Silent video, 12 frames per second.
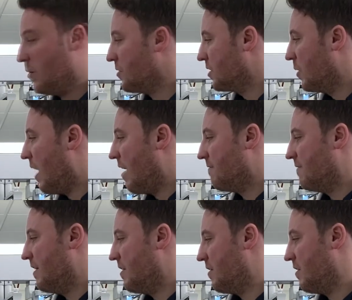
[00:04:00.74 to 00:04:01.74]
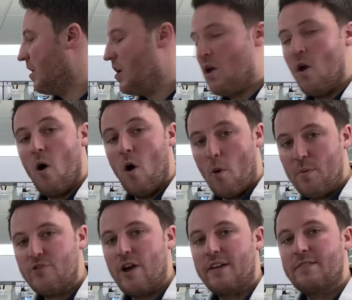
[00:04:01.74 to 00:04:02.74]
also have this
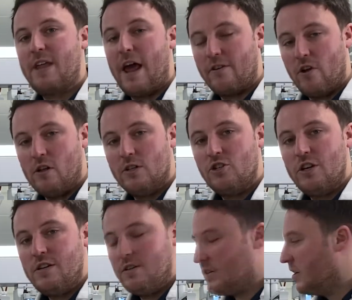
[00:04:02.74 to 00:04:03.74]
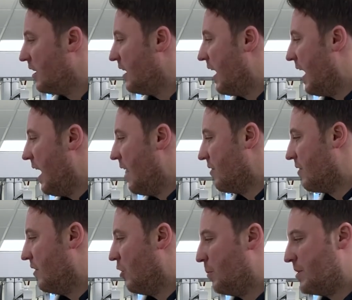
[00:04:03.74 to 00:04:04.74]
Orbitrap technology, and
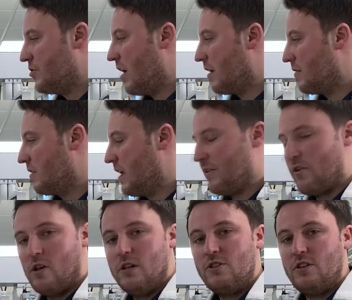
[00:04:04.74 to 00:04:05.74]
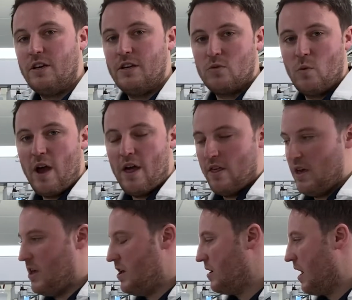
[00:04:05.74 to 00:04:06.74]
the Orbitrap technology is where
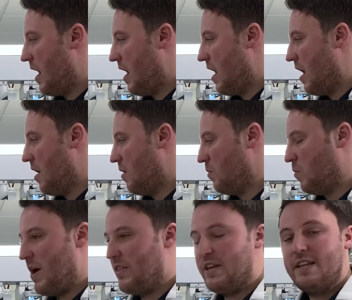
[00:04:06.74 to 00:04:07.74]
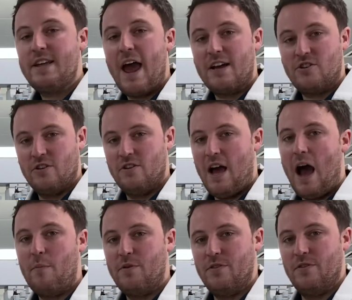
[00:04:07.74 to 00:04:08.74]
the detection
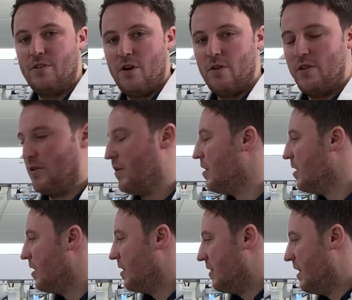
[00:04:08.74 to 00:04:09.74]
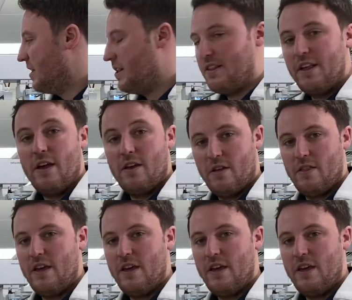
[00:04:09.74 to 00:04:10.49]
happens. So this is the